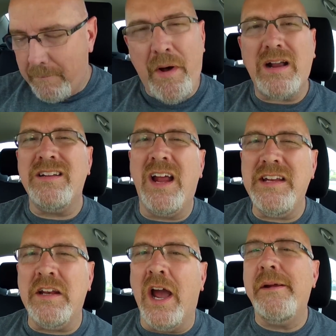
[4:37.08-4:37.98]
Buck
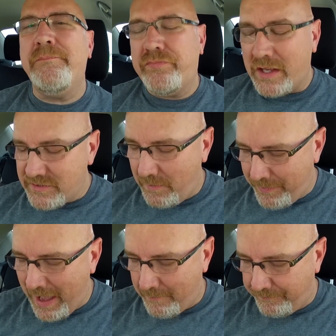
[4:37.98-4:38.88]
99. That's not
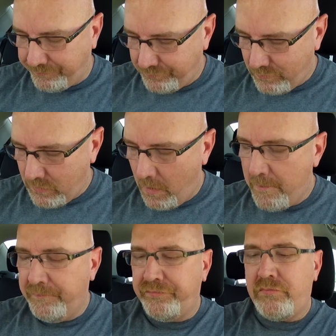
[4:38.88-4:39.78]
bad.
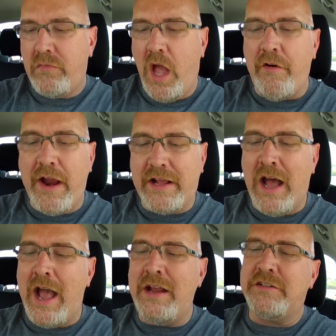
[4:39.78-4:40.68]
All right,
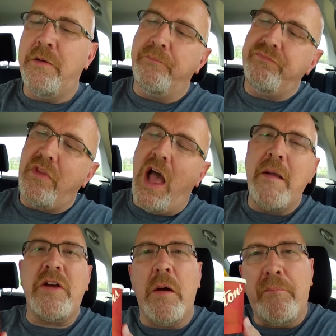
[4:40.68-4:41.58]
guys.
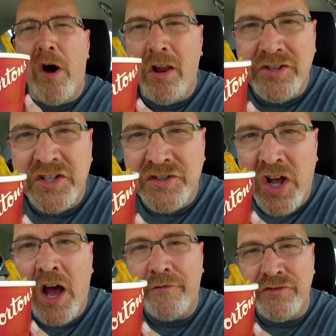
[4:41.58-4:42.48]
I'm going to polish this
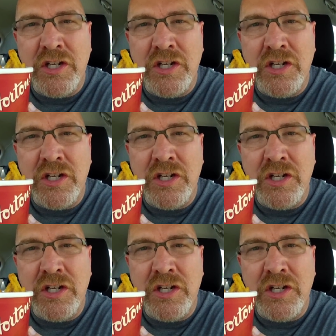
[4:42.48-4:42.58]
off